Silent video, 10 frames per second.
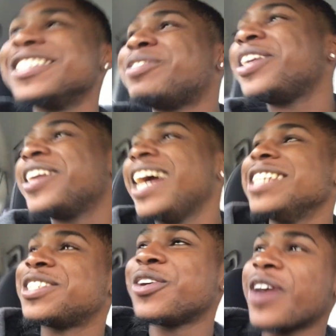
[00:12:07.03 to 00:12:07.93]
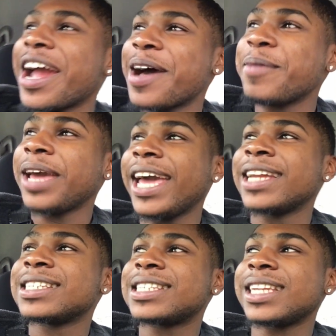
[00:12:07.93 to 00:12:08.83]
Twitter, Instagram,
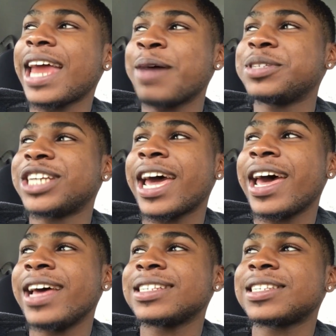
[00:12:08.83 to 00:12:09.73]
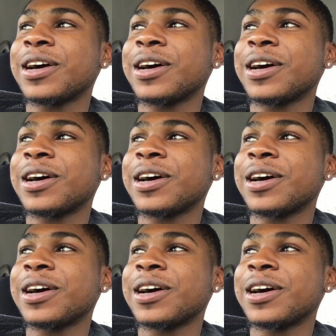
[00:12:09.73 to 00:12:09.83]
and Snapchat.